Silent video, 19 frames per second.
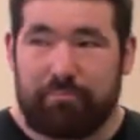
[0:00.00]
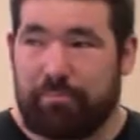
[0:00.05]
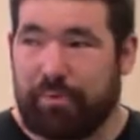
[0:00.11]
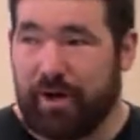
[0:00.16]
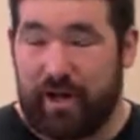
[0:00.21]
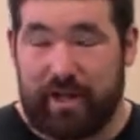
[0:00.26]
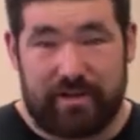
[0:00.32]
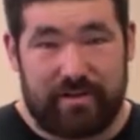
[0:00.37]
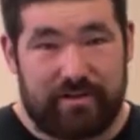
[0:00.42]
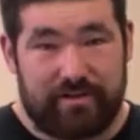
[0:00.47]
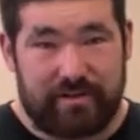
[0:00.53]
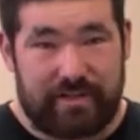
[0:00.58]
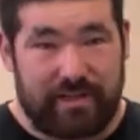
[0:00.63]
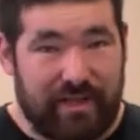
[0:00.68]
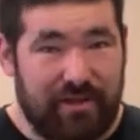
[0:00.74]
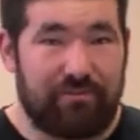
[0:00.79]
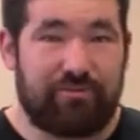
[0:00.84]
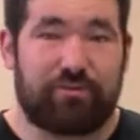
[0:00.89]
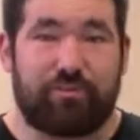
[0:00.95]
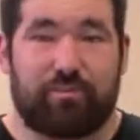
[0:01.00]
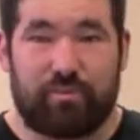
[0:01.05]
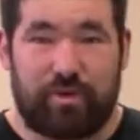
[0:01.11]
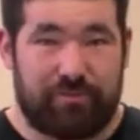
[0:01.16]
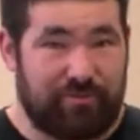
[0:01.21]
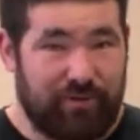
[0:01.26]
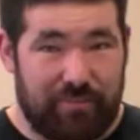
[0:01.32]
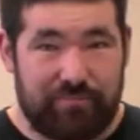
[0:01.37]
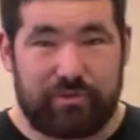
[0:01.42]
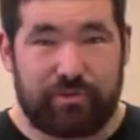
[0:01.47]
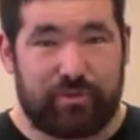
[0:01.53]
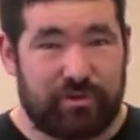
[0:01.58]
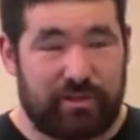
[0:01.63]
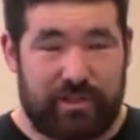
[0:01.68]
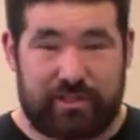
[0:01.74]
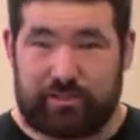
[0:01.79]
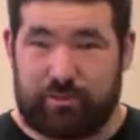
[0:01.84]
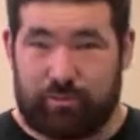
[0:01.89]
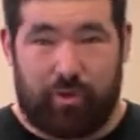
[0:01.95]
But even if I'm doing
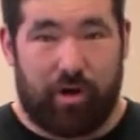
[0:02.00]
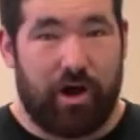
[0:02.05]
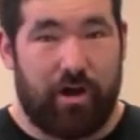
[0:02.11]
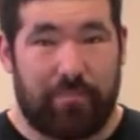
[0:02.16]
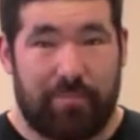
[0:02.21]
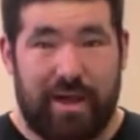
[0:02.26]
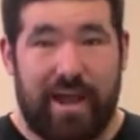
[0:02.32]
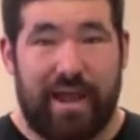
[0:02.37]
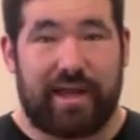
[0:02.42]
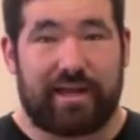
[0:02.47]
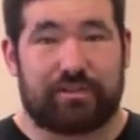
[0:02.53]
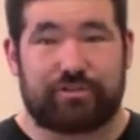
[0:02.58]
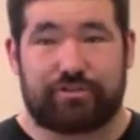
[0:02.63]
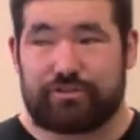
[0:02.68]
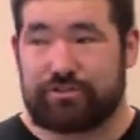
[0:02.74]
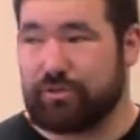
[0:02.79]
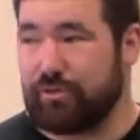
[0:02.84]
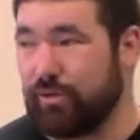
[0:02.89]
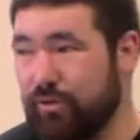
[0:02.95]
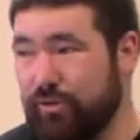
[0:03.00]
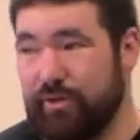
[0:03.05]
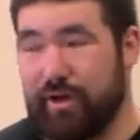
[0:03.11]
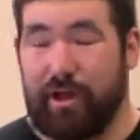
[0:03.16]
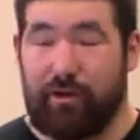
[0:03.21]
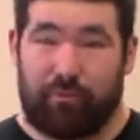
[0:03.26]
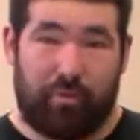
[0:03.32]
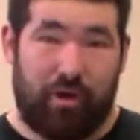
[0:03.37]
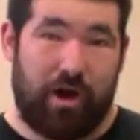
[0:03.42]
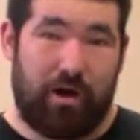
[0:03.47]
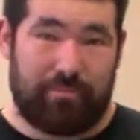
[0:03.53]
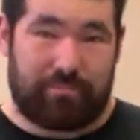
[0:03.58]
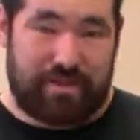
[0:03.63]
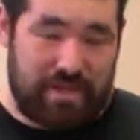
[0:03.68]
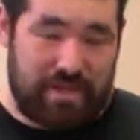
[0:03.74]
like a raw max or a raw